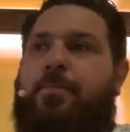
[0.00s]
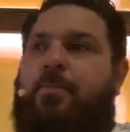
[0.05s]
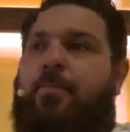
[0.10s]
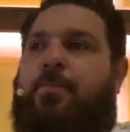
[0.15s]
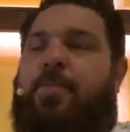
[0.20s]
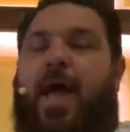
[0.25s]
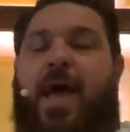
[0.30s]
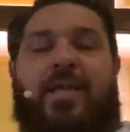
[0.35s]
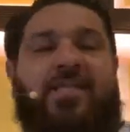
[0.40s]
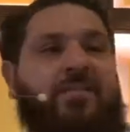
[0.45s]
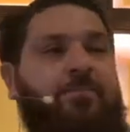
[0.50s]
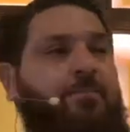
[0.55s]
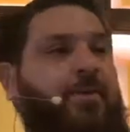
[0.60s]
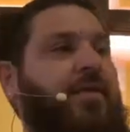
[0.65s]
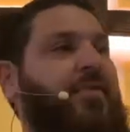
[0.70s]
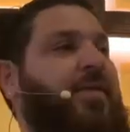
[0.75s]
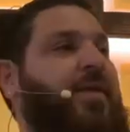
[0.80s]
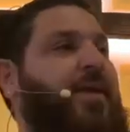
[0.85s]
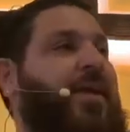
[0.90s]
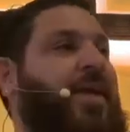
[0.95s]
That's
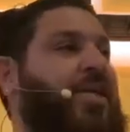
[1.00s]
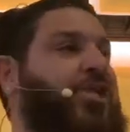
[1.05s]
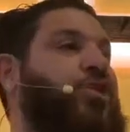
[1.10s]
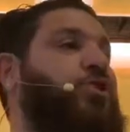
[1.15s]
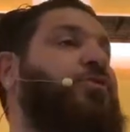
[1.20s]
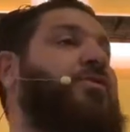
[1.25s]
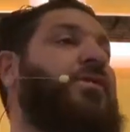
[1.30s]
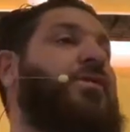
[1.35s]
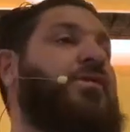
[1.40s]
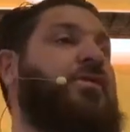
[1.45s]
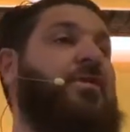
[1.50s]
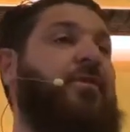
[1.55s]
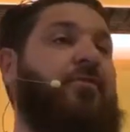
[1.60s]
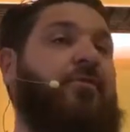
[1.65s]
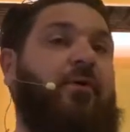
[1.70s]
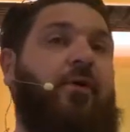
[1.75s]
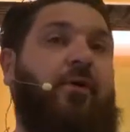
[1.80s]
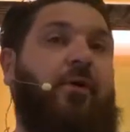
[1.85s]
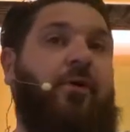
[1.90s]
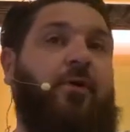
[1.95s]
been the issue since the
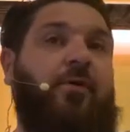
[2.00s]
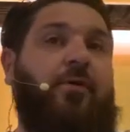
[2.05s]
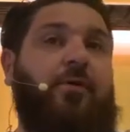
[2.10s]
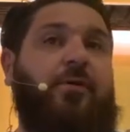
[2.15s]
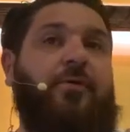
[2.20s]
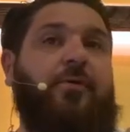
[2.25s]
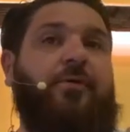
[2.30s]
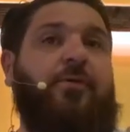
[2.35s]
fall.